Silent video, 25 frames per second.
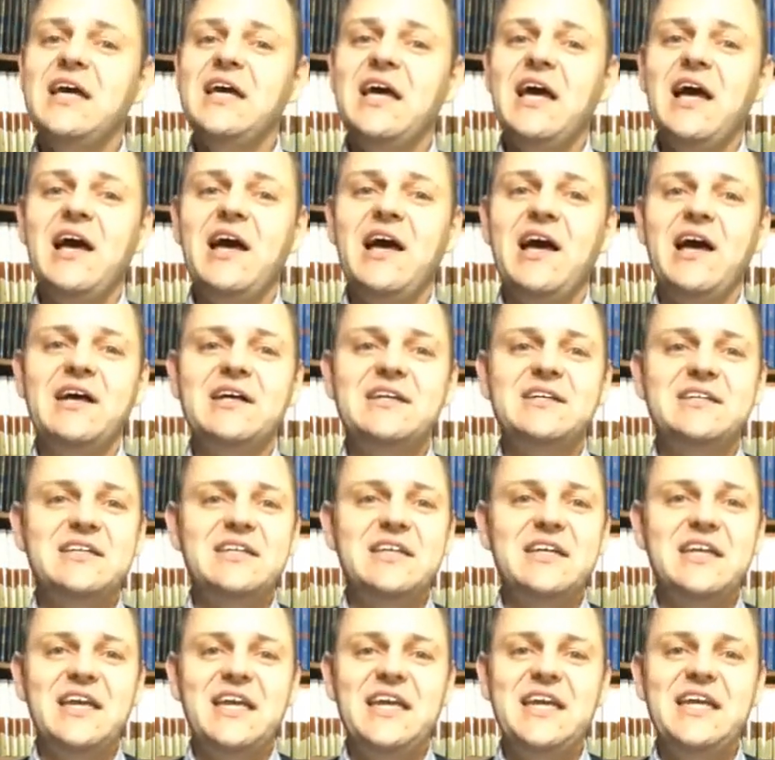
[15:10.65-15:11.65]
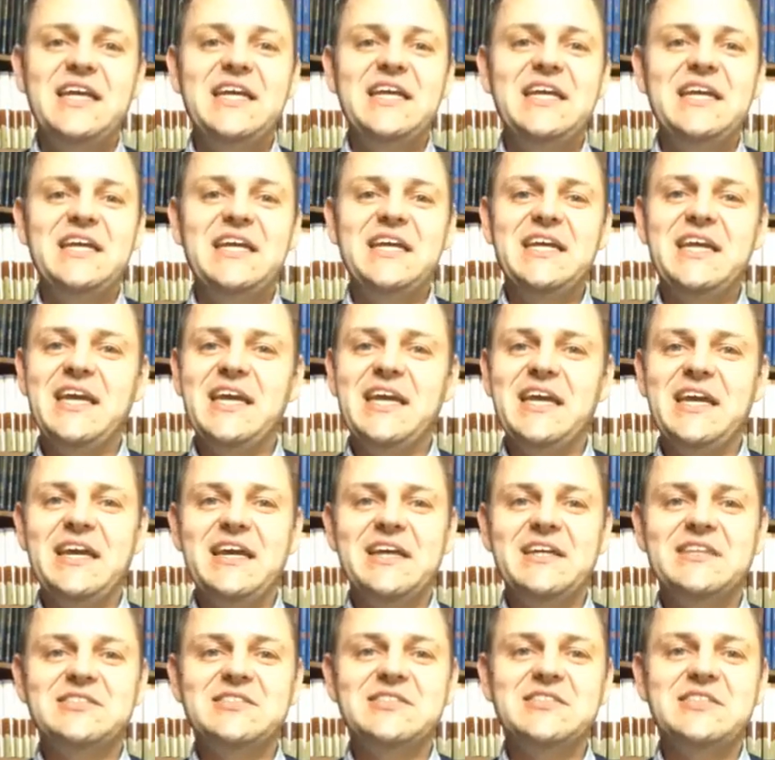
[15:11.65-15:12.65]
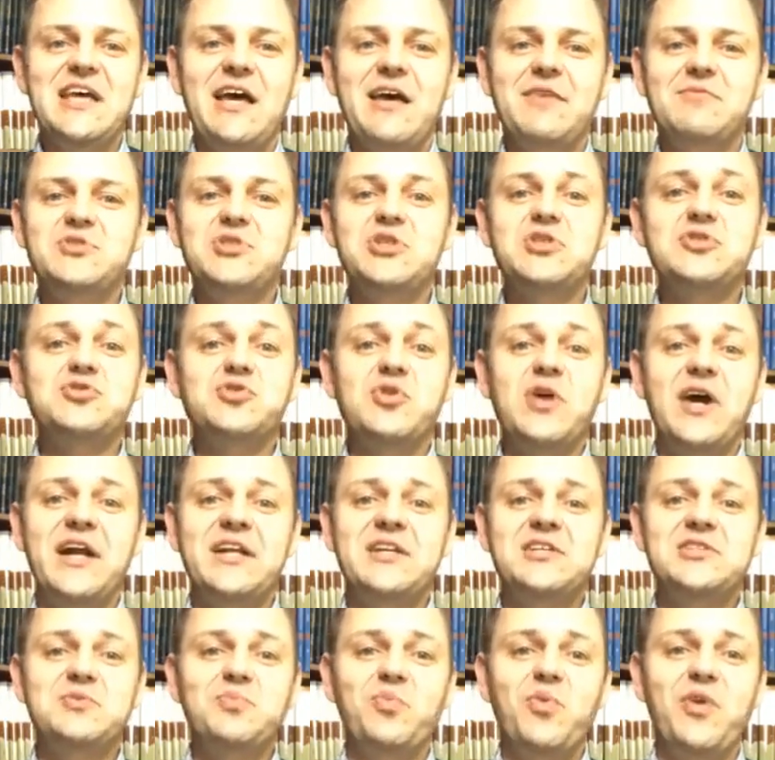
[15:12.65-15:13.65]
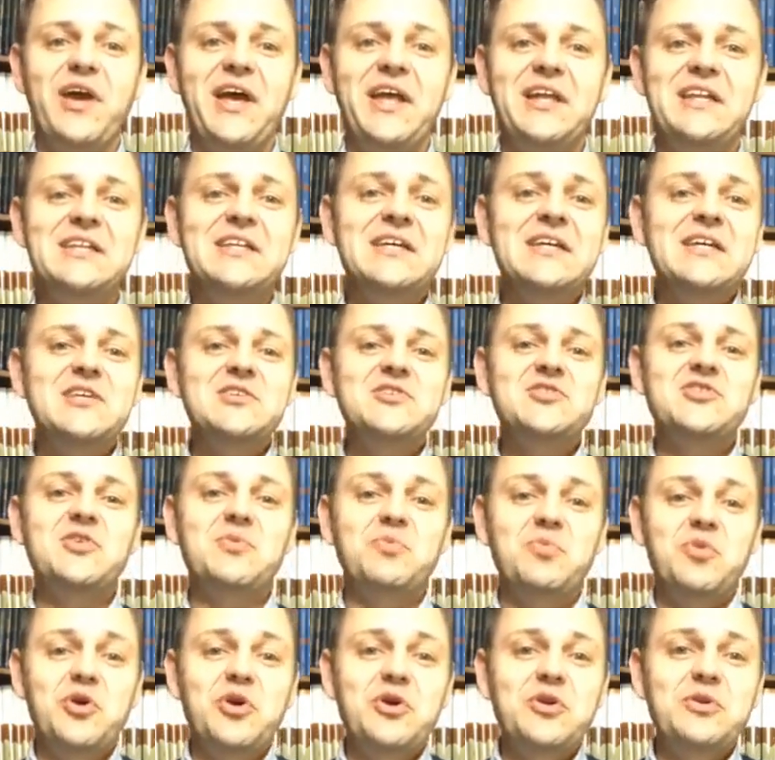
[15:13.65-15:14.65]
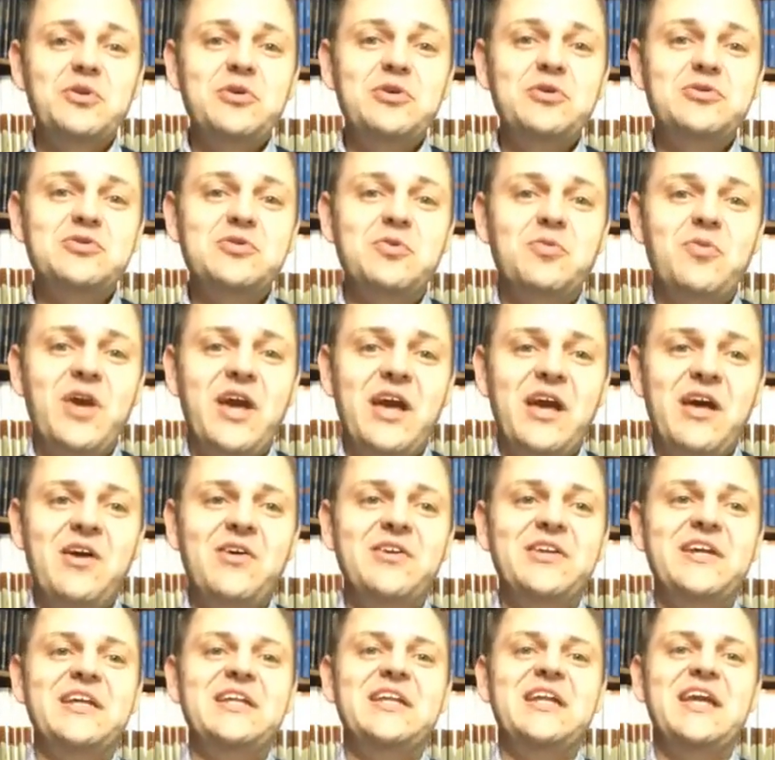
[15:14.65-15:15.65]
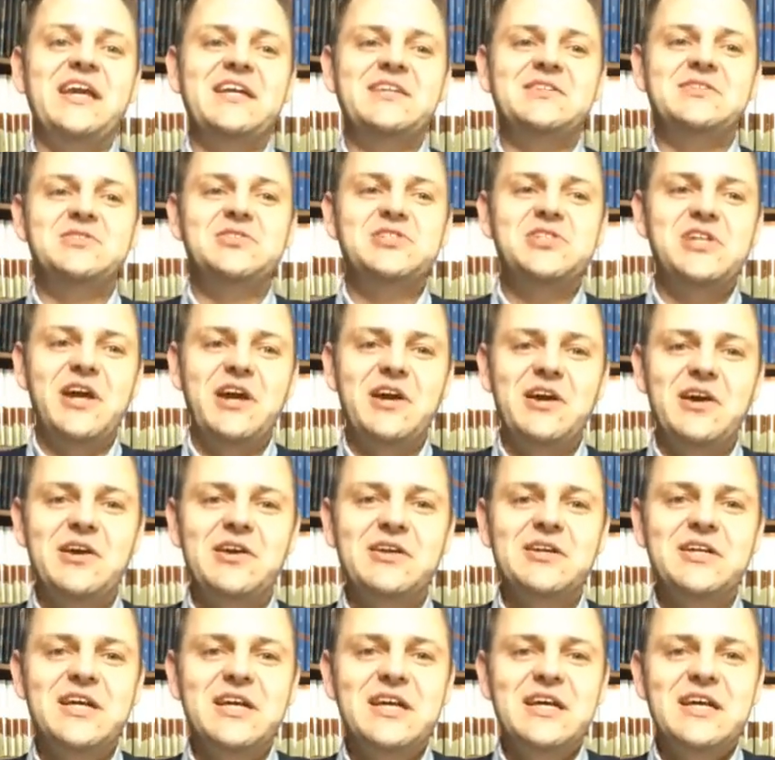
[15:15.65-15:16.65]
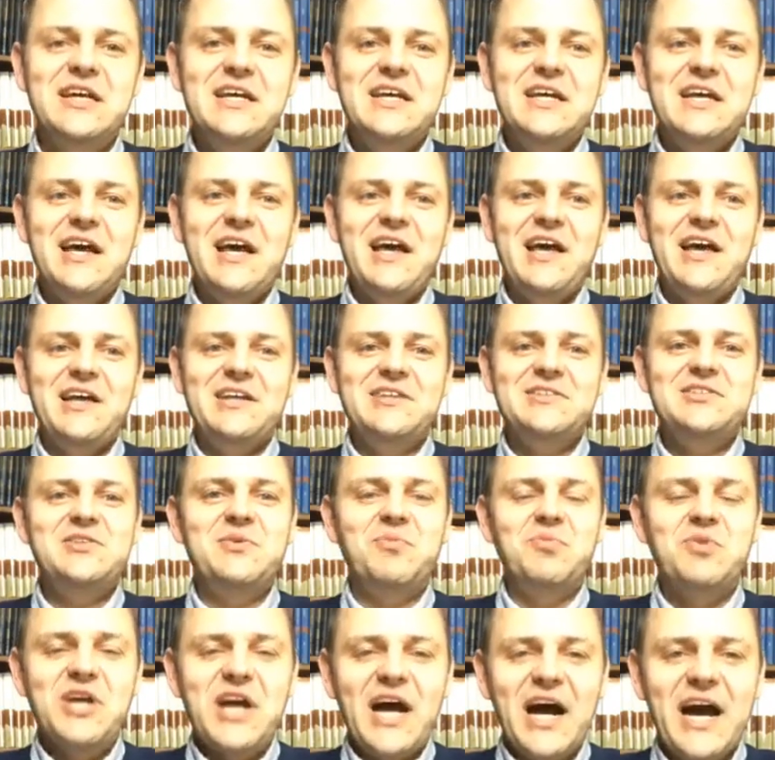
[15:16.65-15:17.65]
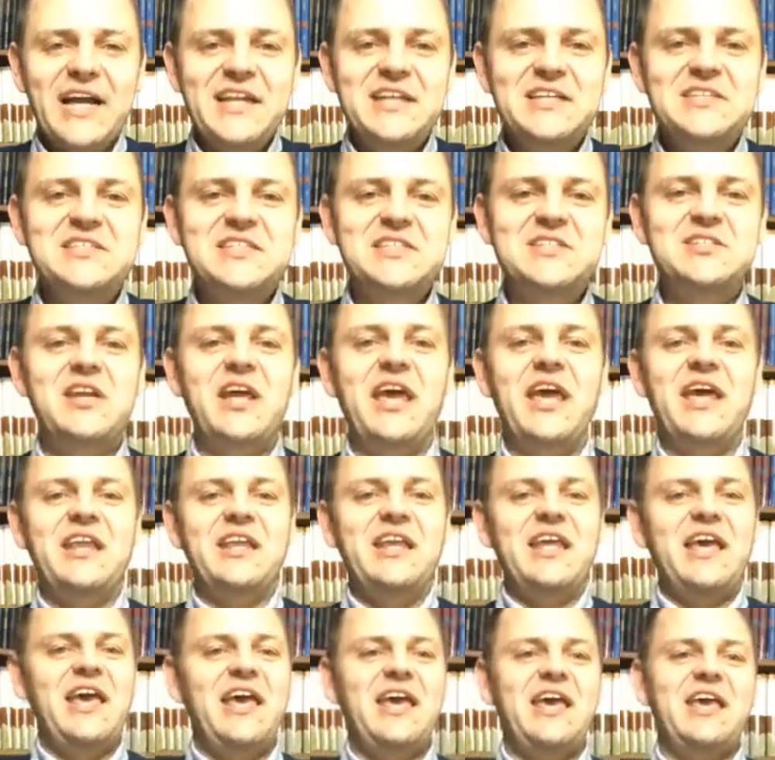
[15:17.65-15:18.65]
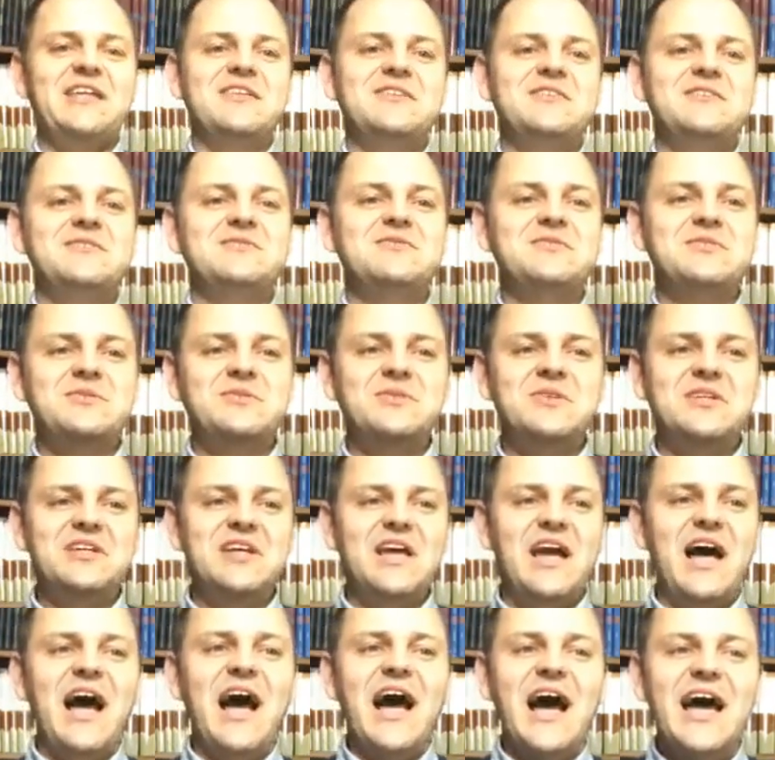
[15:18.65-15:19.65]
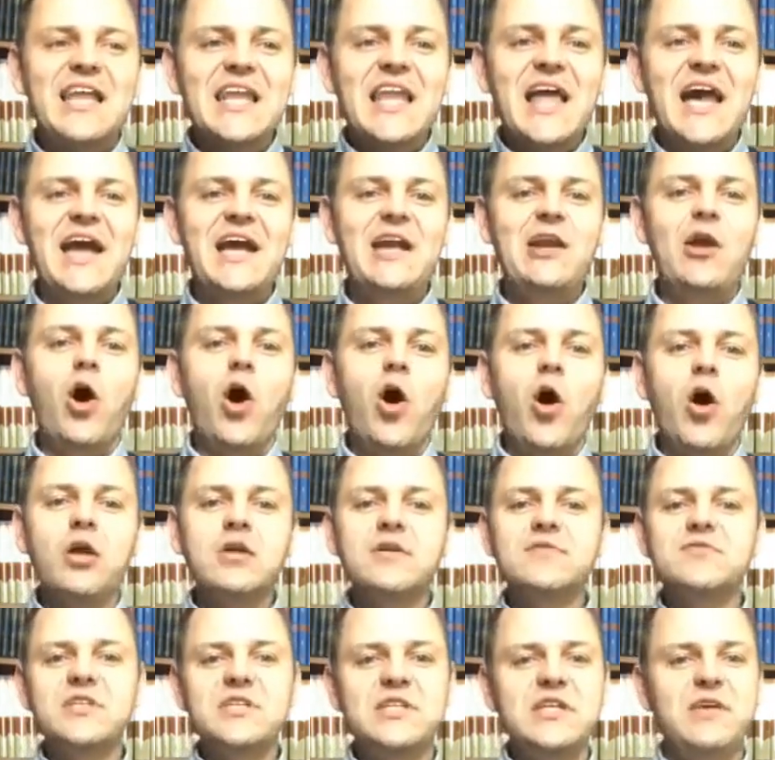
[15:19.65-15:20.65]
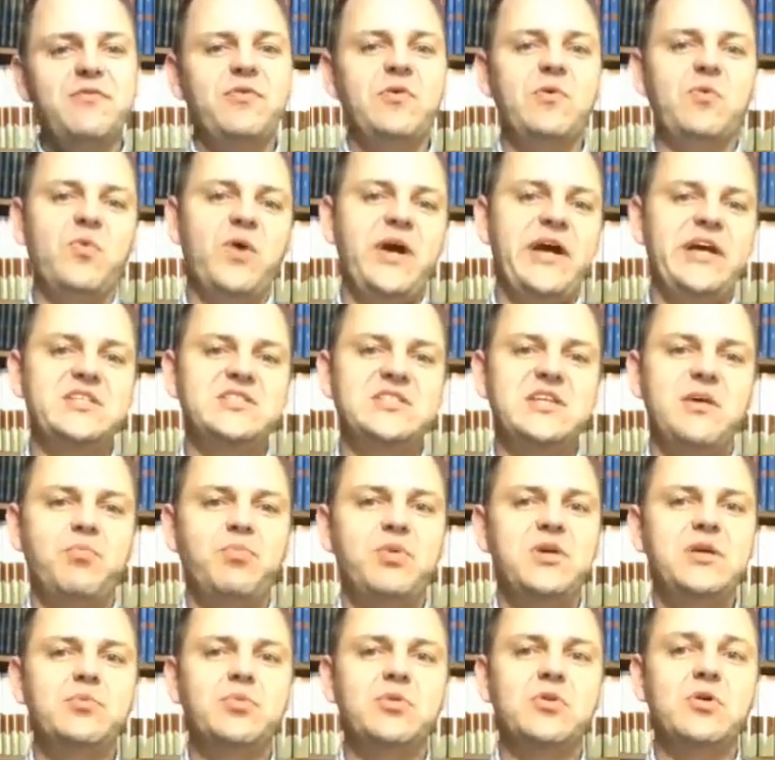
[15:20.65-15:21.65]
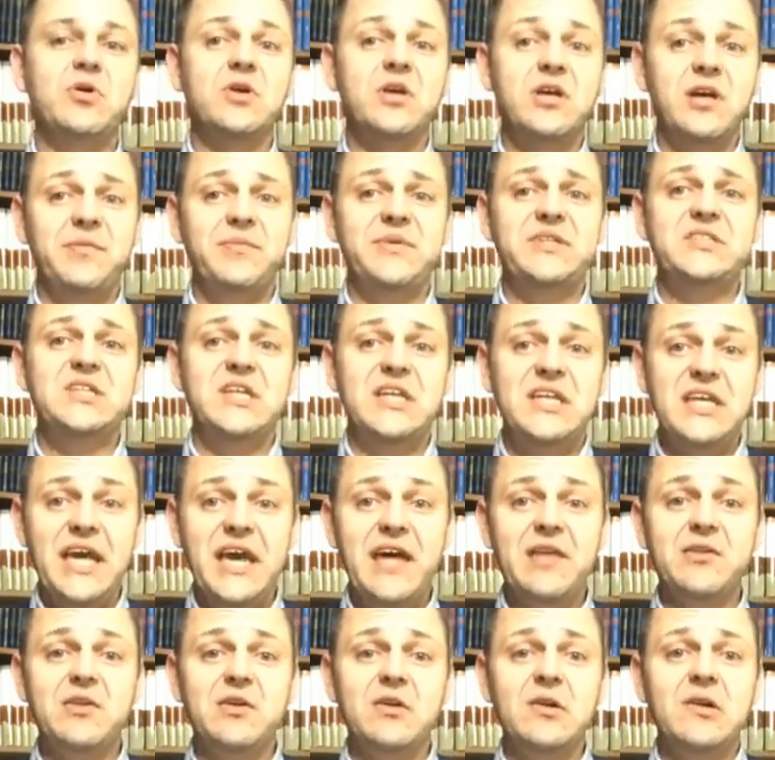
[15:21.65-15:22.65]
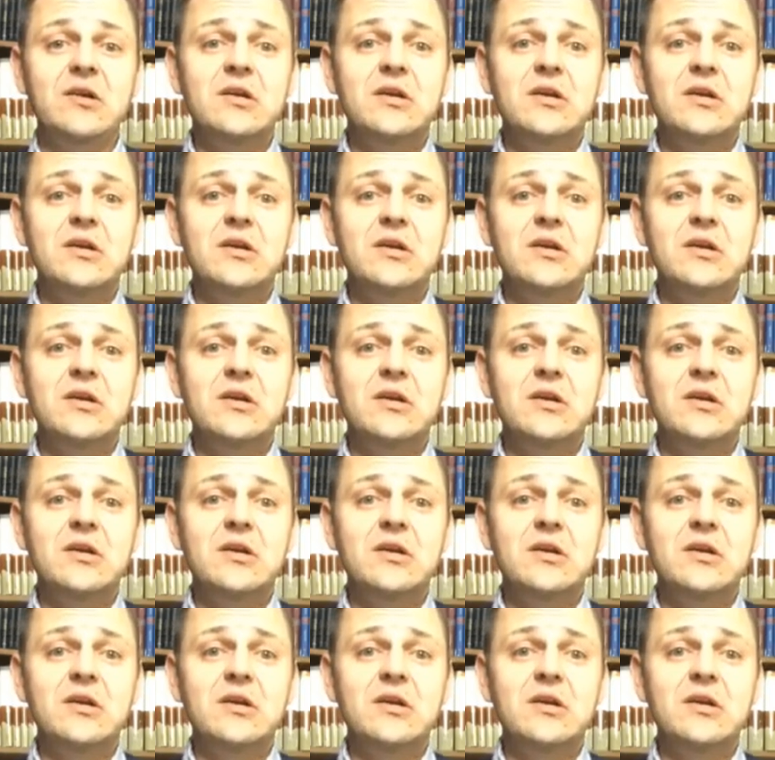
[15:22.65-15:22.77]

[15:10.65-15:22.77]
Uh, he is uh, just trying to spread some good news around and, and share uh, some kindness and, and, and highlight all of the different ways that people are coming together